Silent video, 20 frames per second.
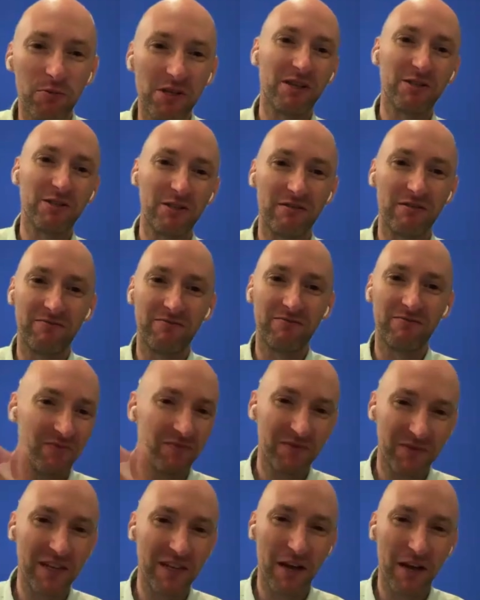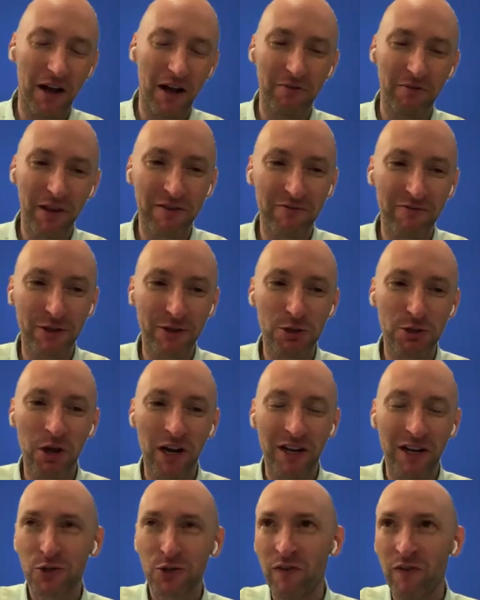because of a lot of
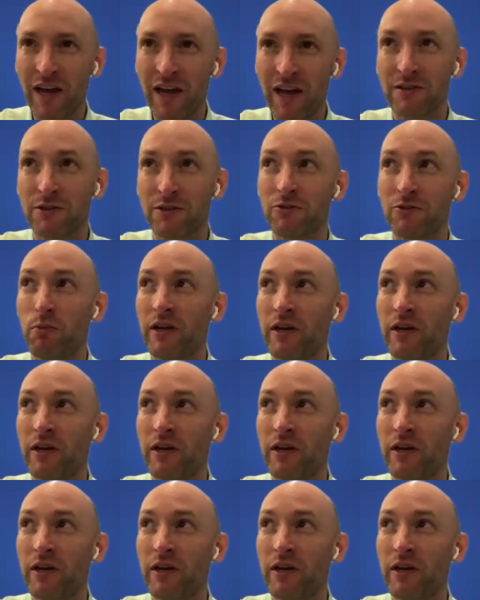extraneous factors.